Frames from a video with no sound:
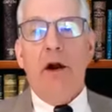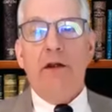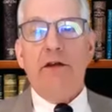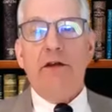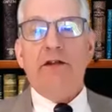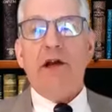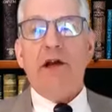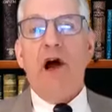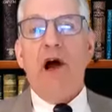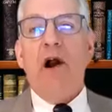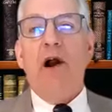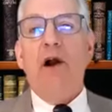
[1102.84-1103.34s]

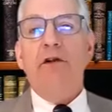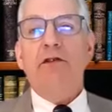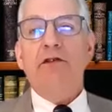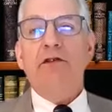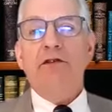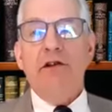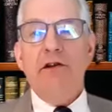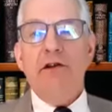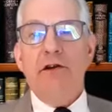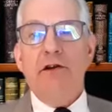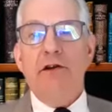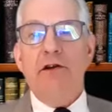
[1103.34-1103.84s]
what is
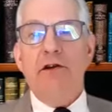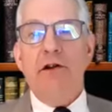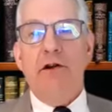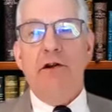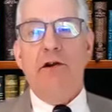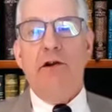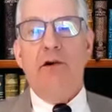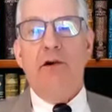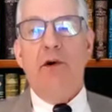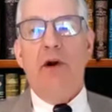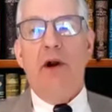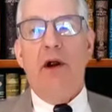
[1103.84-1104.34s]
ours to
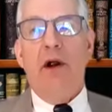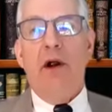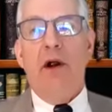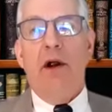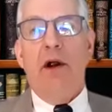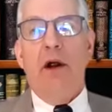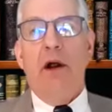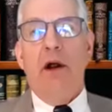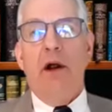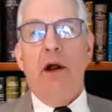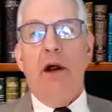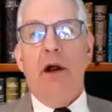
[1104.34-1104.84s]
do
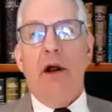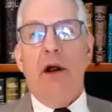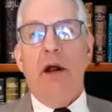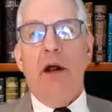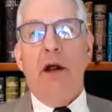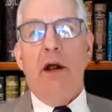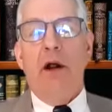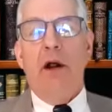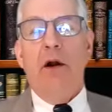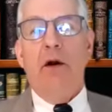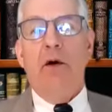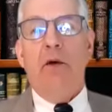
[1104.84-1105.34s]

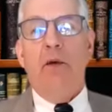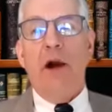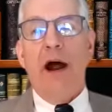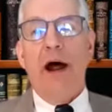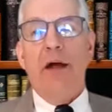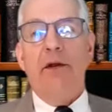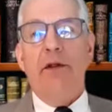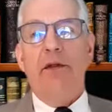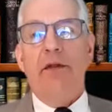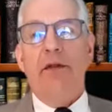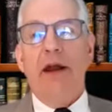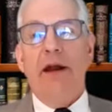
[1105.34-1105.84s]

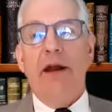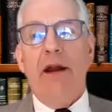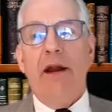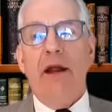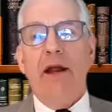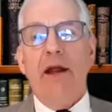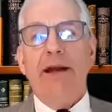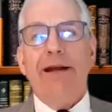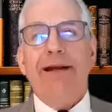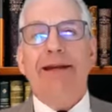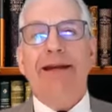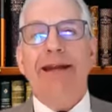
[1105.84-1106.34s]
rather
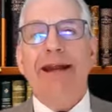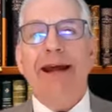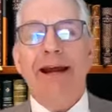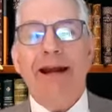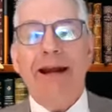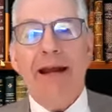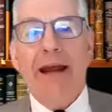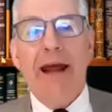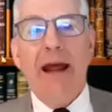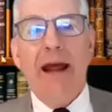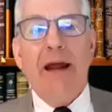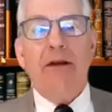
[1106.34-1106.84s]
than
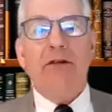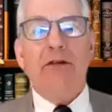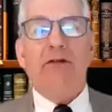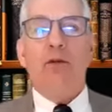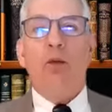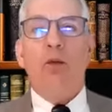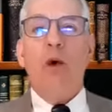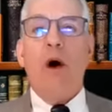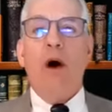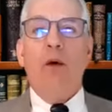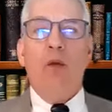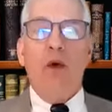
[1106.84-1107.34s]

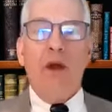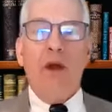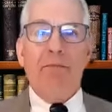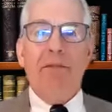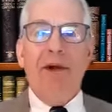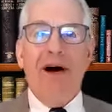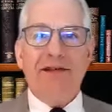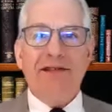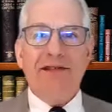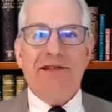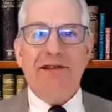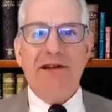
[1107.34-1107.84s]
dictates what
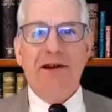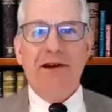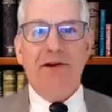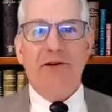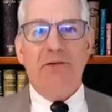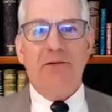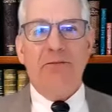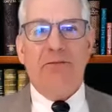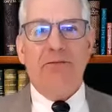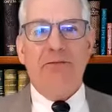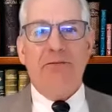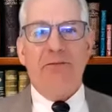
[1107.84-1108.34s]
we must
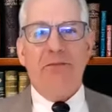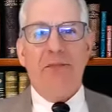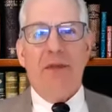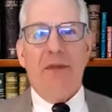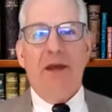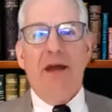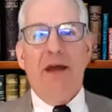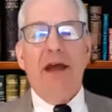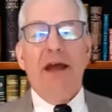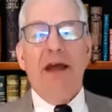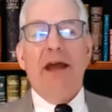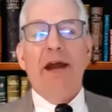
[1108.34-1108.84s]
do.
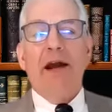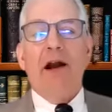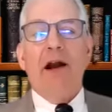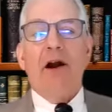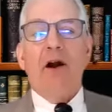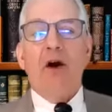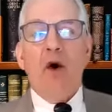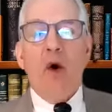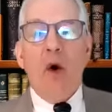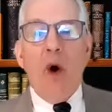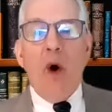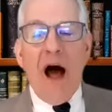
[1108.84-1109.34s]

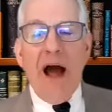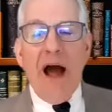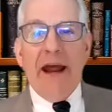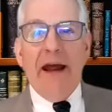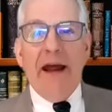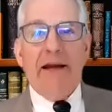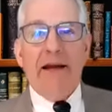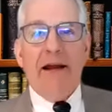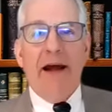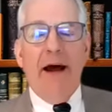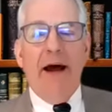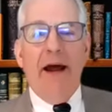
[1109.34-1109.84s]
In our
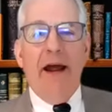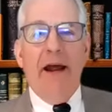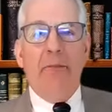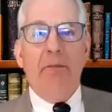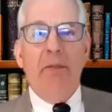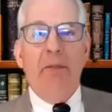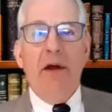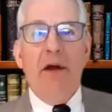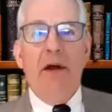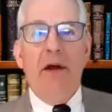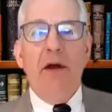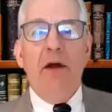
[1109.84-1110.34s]
quiet
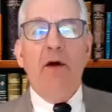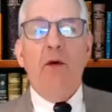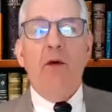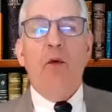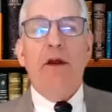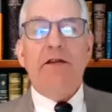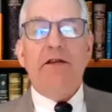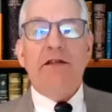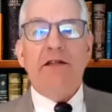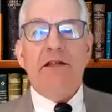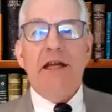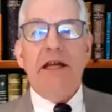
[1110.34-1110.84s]
time,
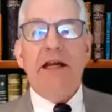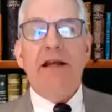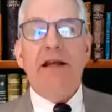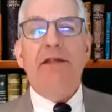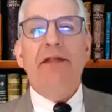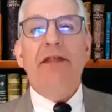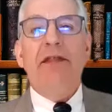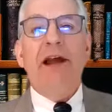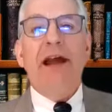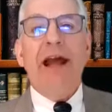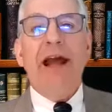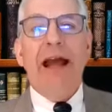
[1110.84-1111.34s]
we
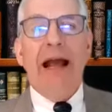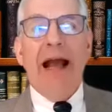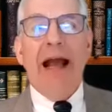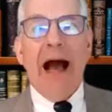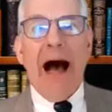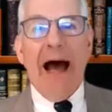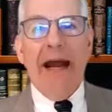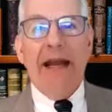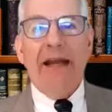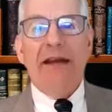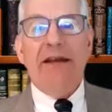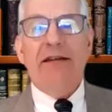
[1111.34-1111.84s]
seek the
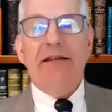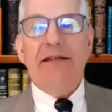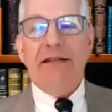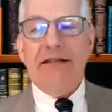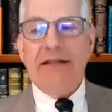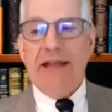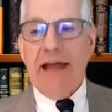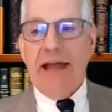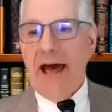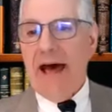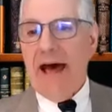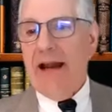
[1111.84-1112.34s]

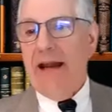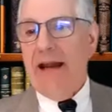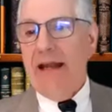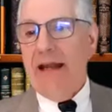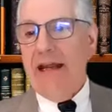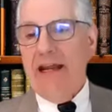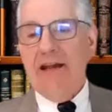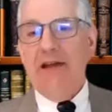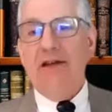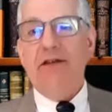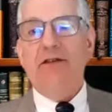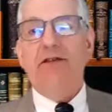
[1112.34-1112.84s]
guidance that
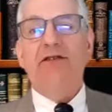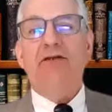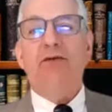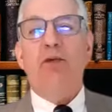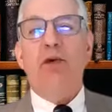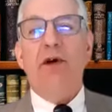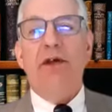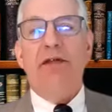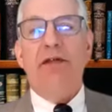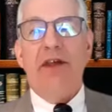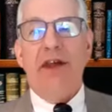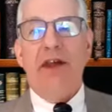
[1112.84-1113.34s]

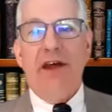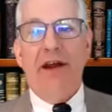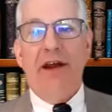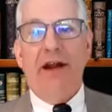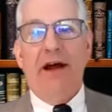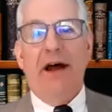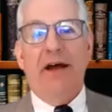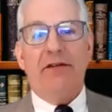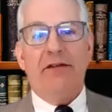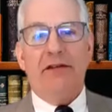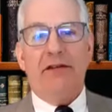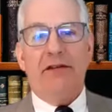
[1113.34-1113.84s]
is
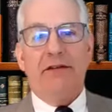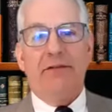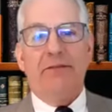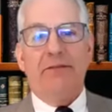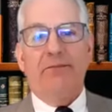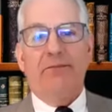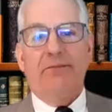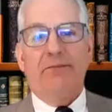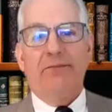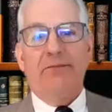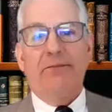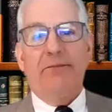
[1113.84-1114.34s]
within
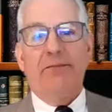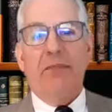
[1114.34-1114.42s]
us.